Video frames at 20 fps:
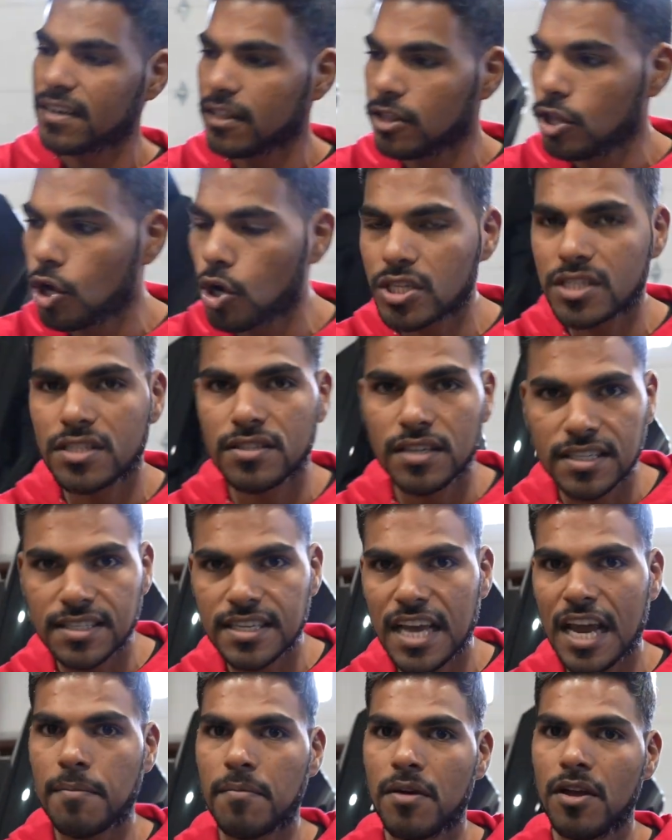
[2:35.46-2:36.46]
looks the
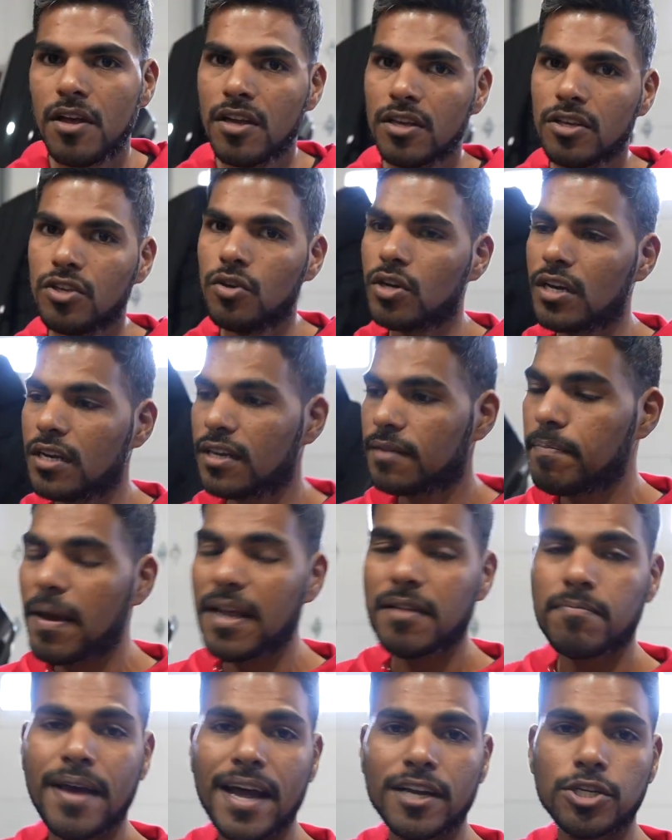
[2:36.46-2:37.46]
same. You can
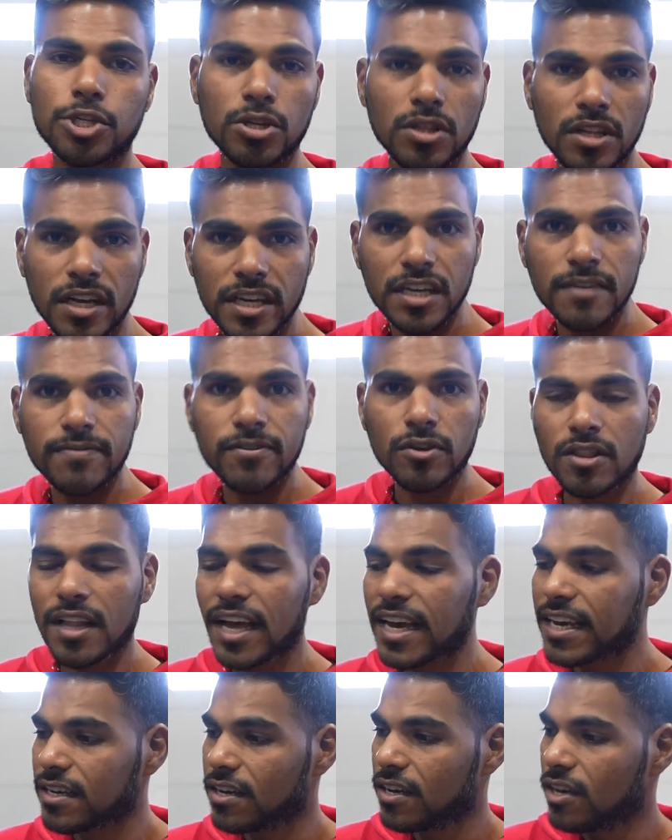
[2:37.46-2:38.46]
paint match your lid if you'd
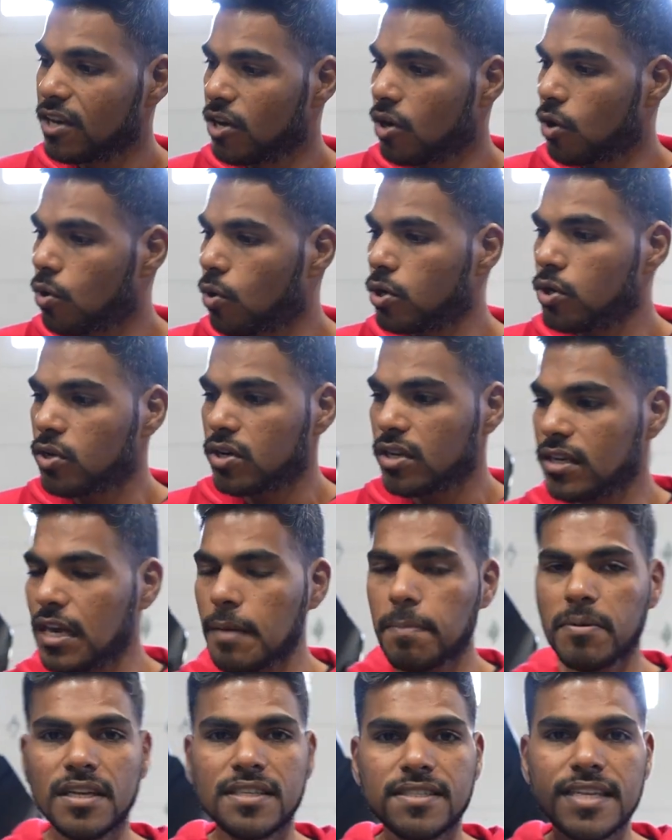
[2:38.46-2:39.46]
like, or you can
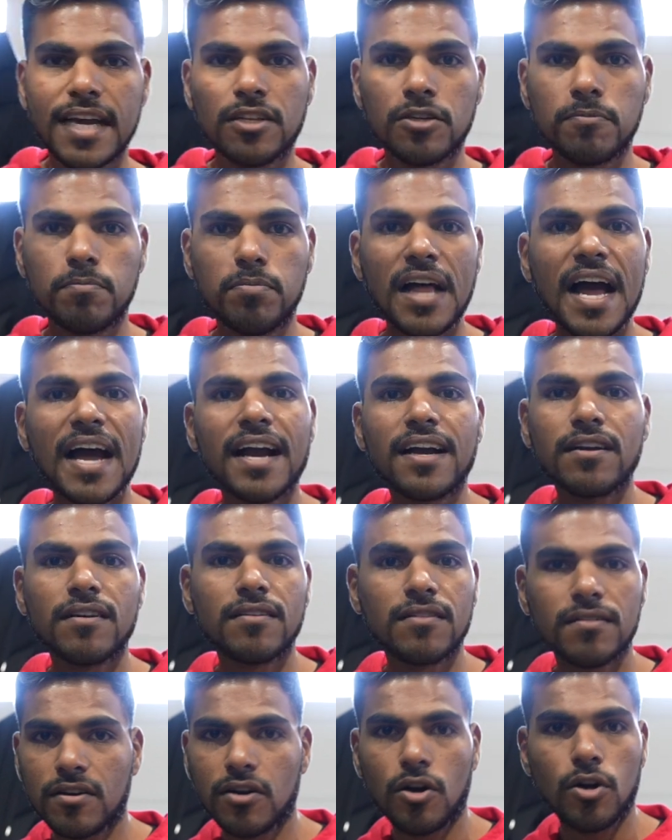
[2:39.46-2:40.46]
keep it the standard black,
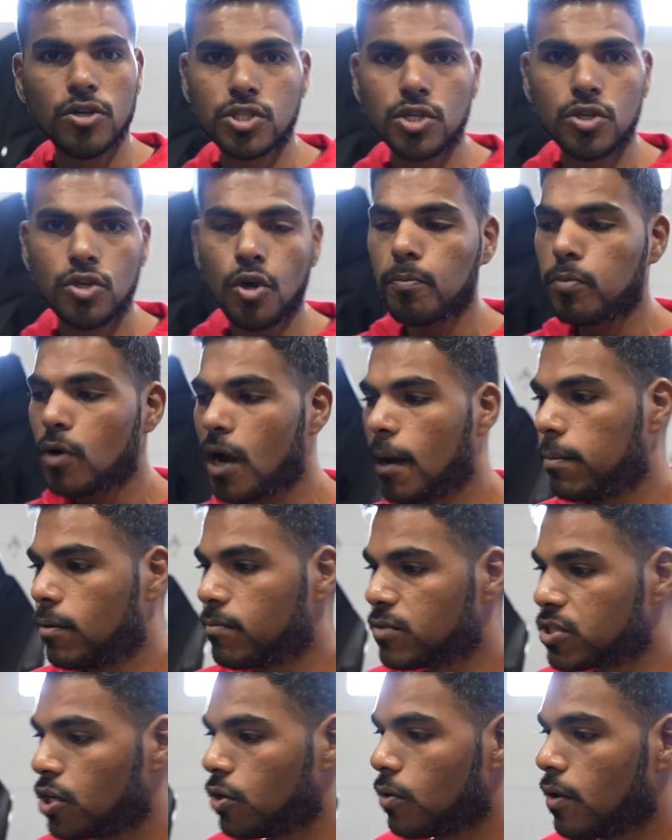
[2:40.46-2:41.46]
also no
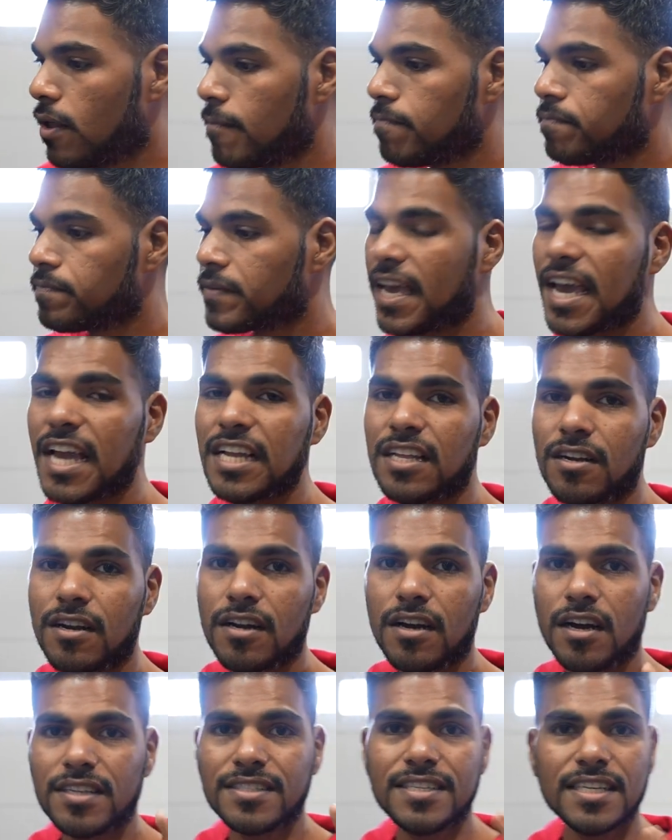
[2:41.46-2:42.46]
problem. So
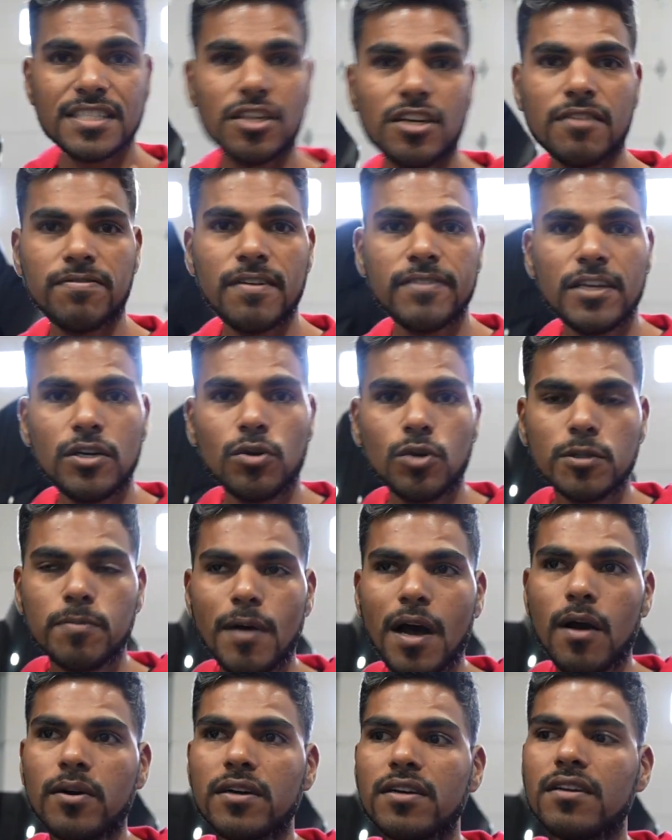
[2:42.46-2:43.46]
650
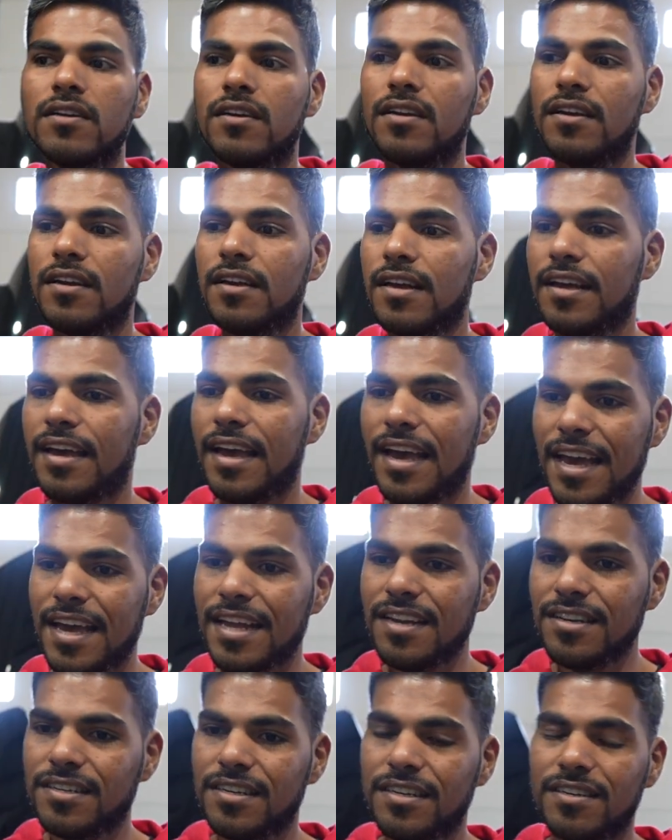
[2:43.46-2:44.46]
horsepower
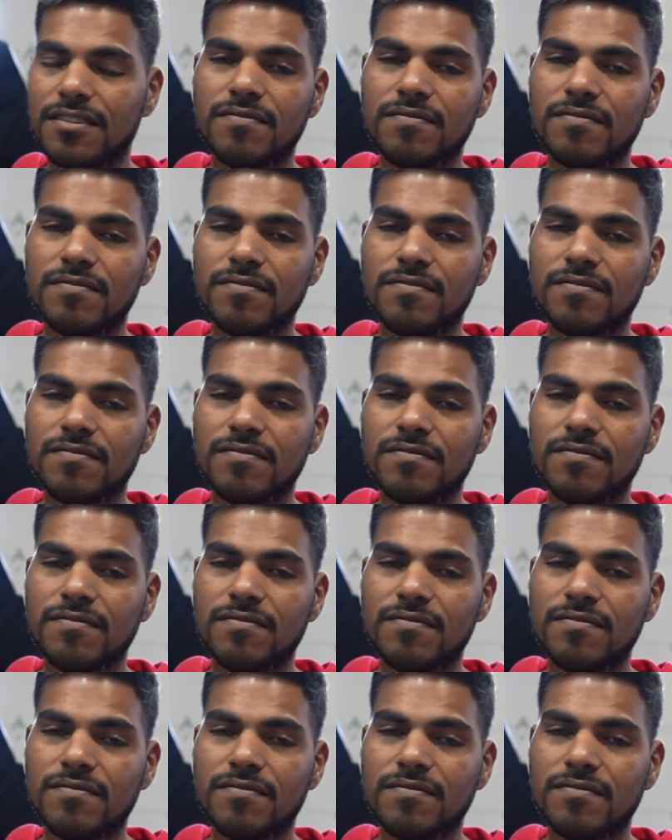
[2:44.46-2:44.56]
and